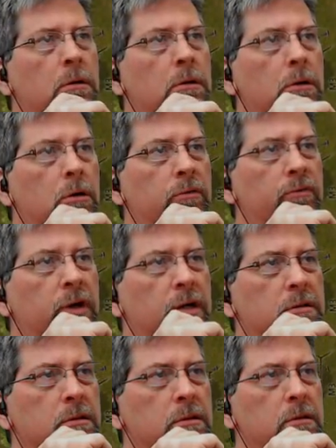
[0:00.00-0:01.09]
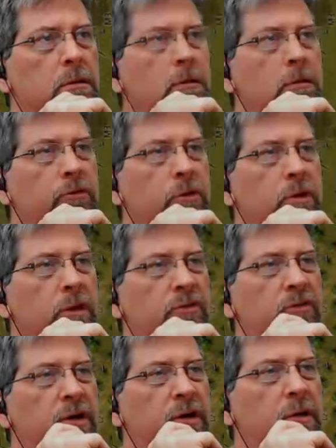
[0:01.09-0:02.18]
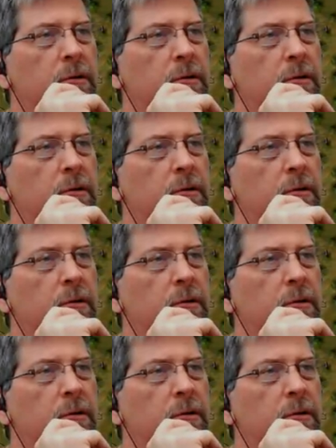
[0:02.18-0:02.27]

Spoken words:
No effect. So that's exciting.